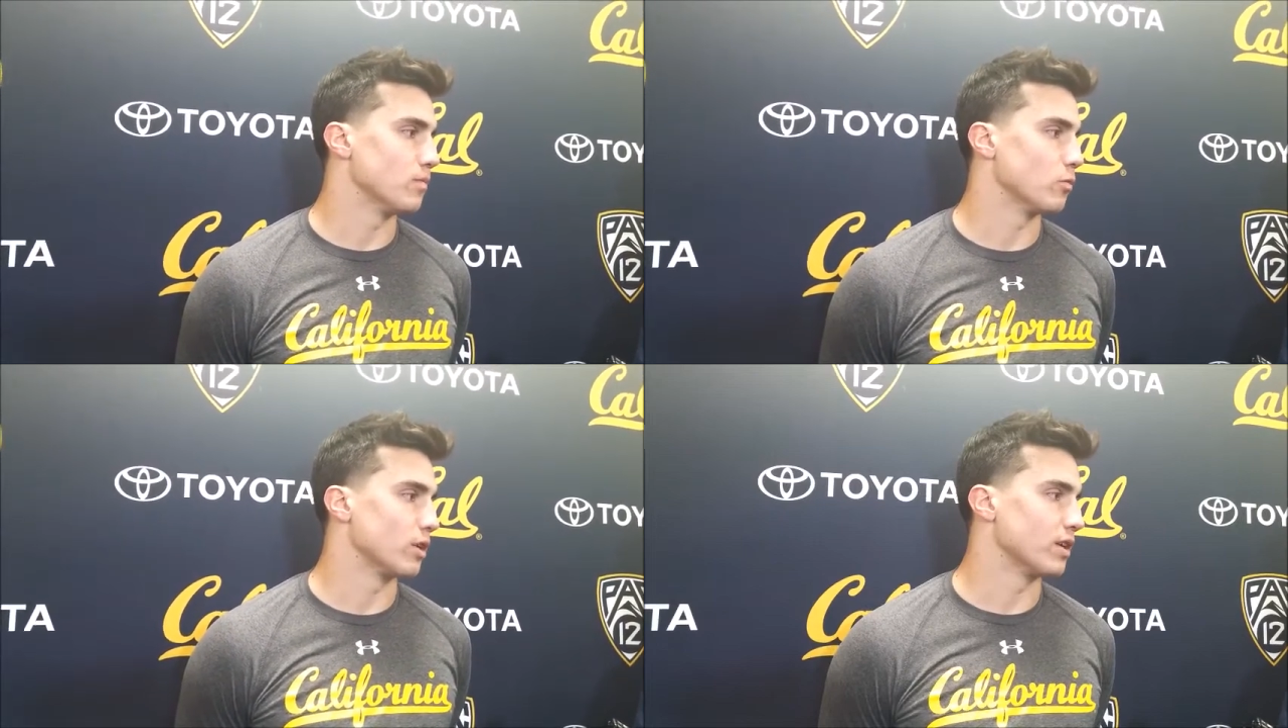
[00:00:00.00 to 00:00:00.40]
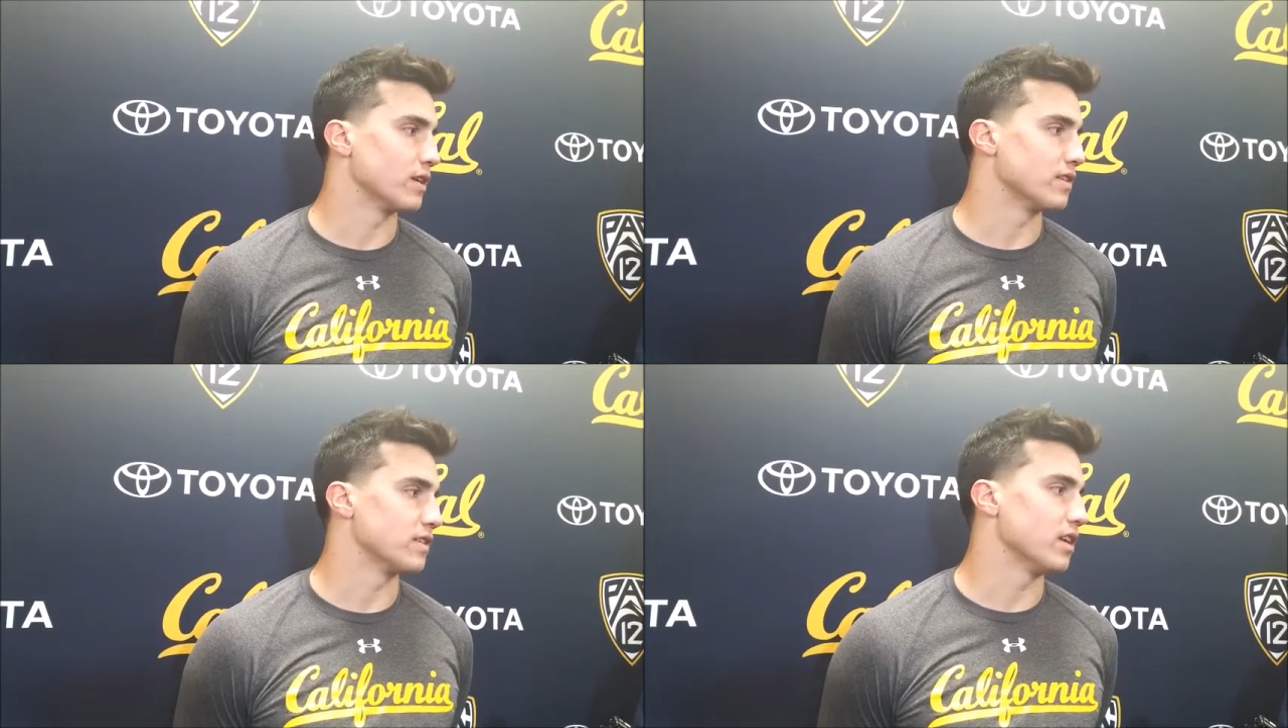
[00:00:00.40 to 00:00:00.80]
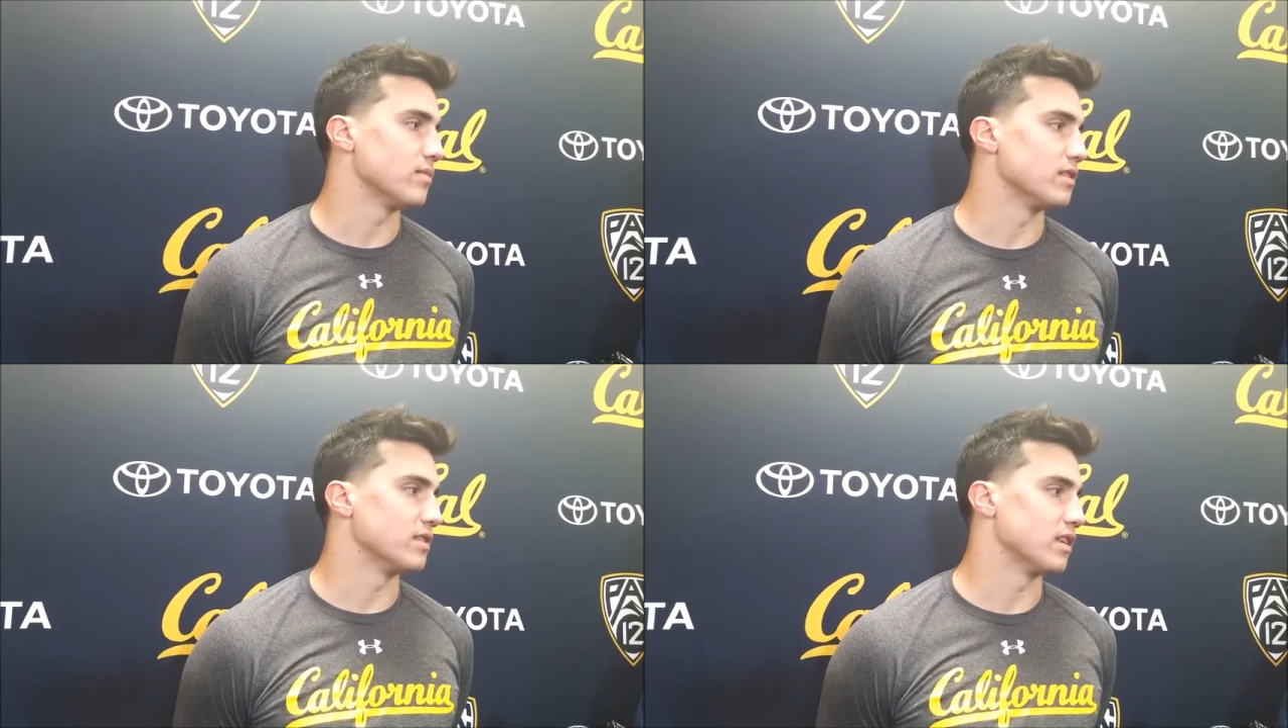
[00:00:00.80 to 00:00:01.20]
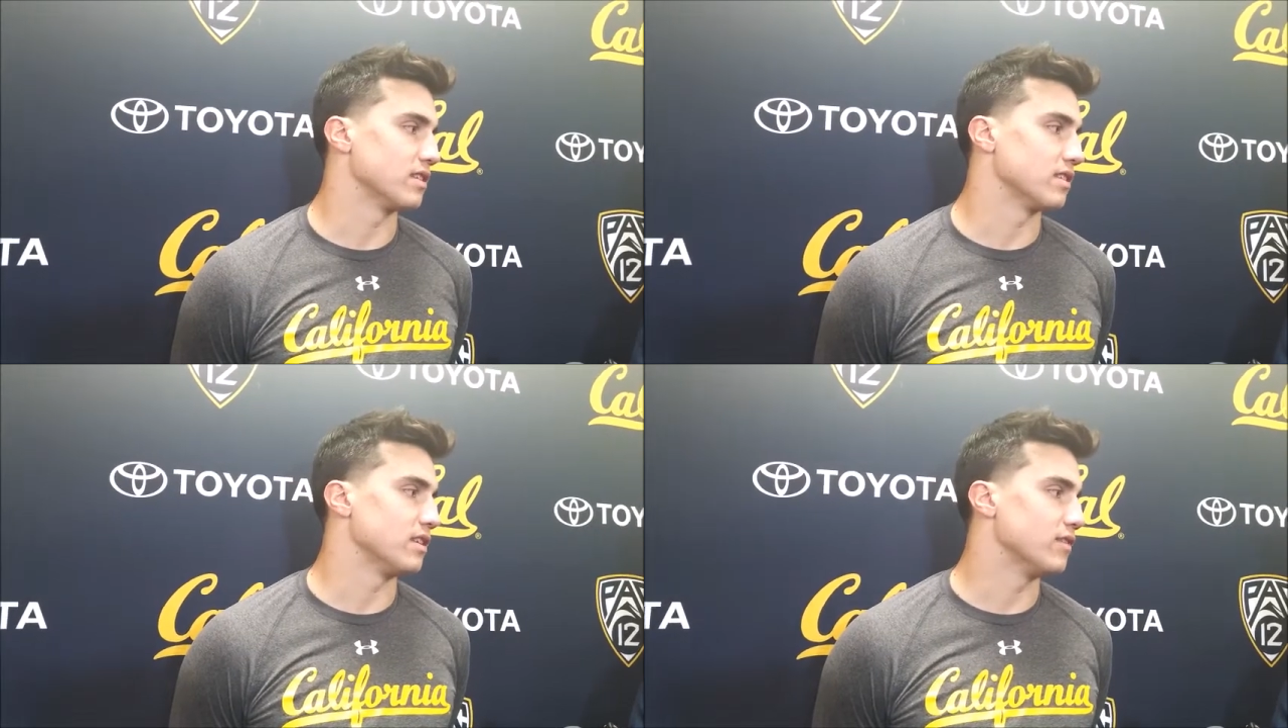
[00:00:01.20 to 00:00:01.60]
we're going to accept. It's
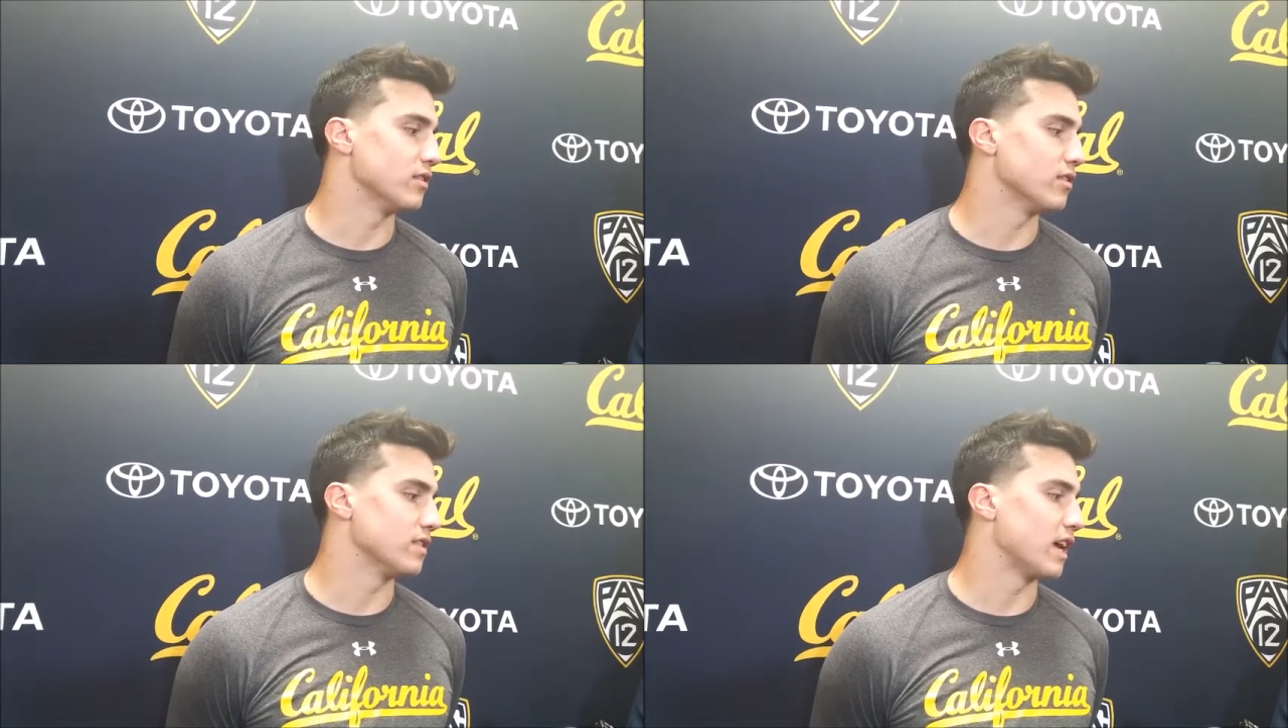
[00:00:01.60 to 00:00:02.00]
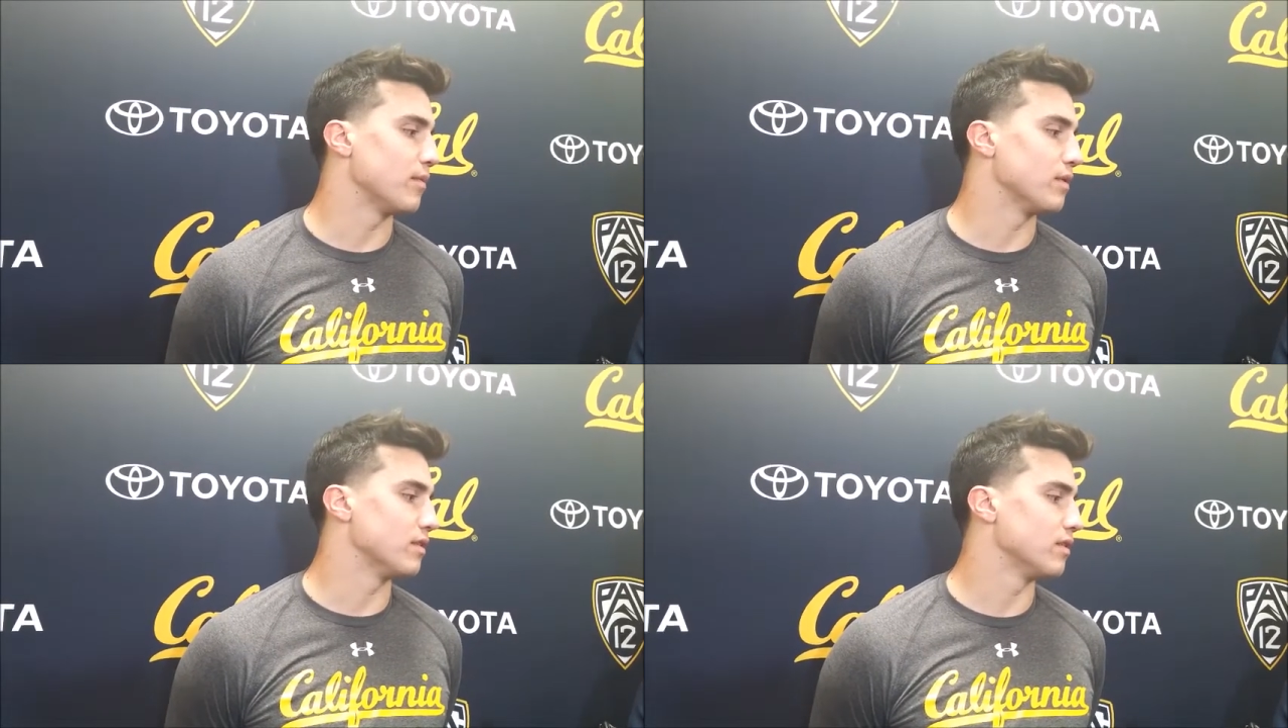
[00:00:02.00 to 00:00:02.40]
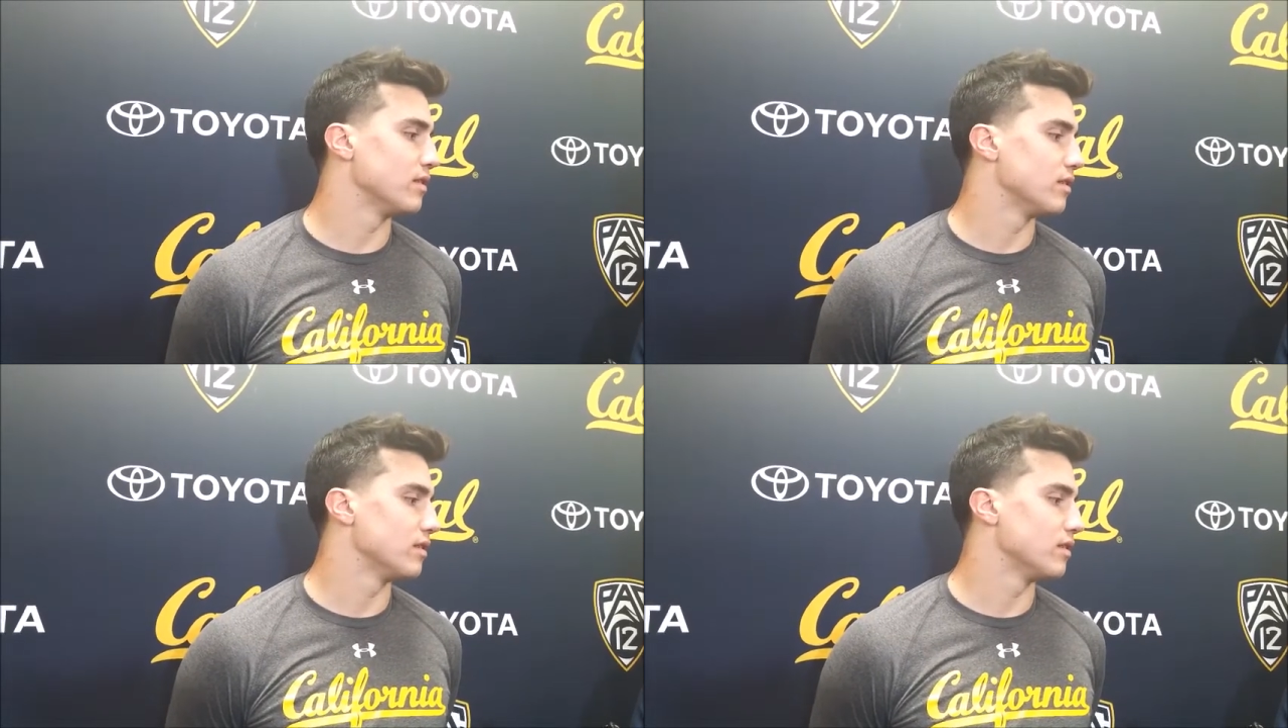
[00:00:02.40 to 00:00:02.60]
not something, even though it's happened